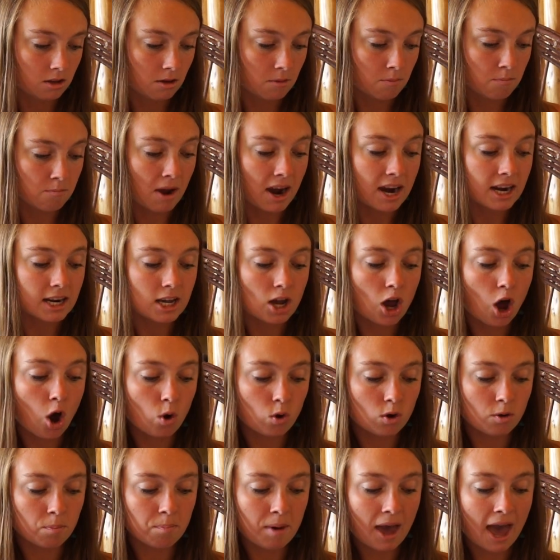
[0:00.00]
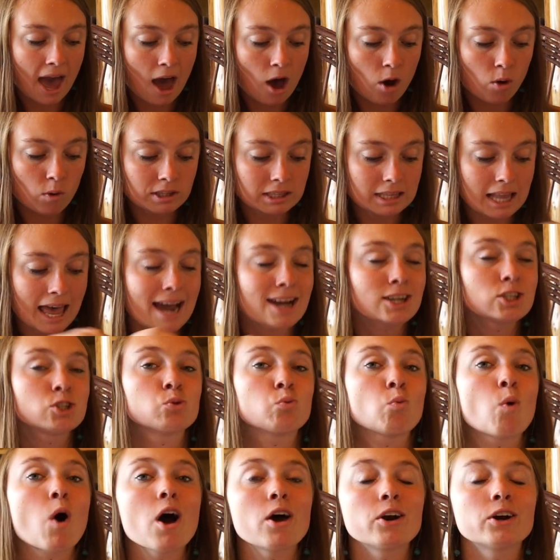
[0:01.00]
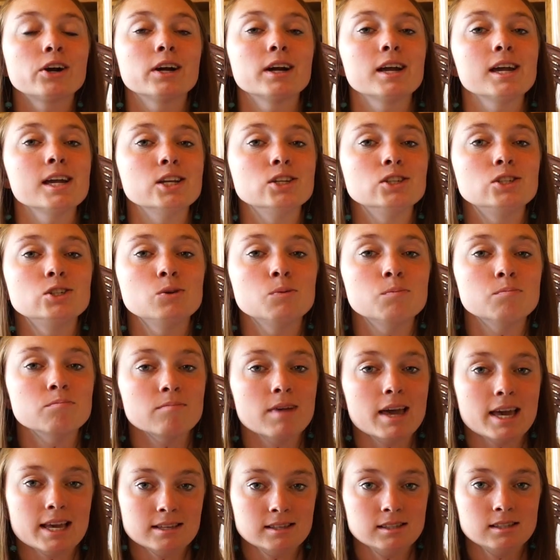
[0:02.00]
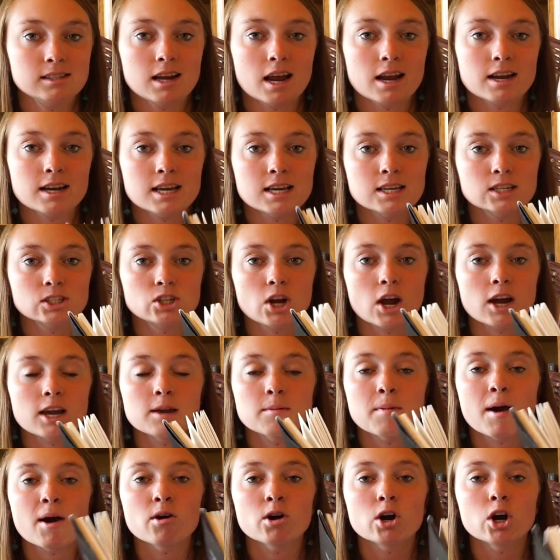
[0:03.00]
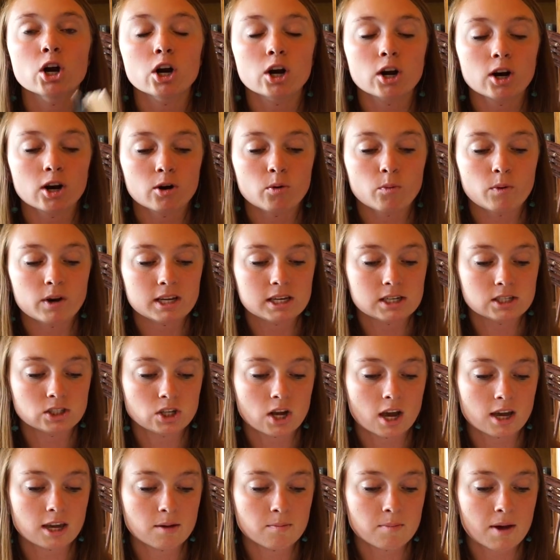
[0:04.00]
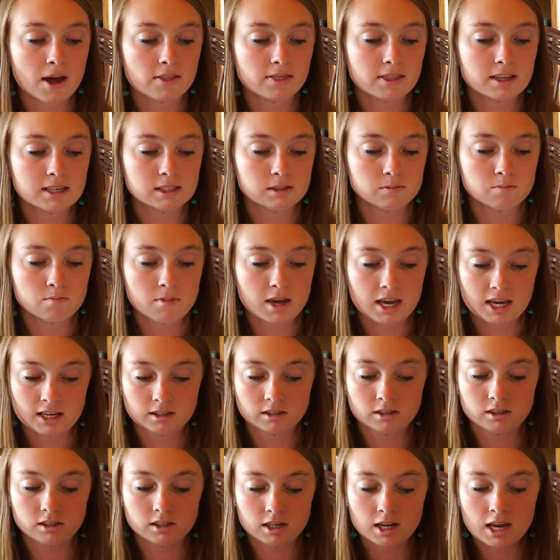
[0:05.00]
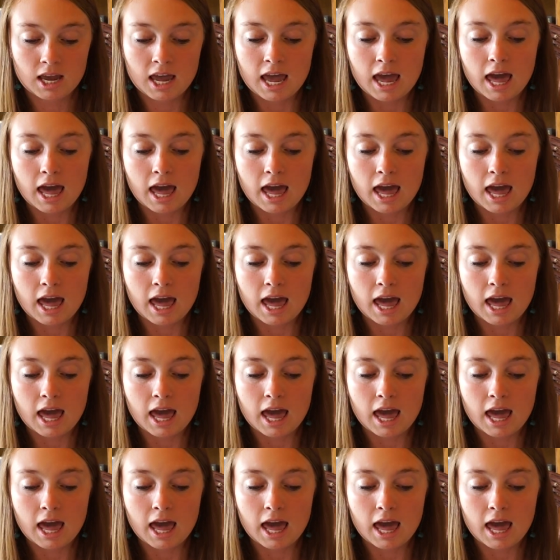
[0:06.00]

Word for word: mighty oak bow lash water into mist and he is talking about her when he is talking about this mist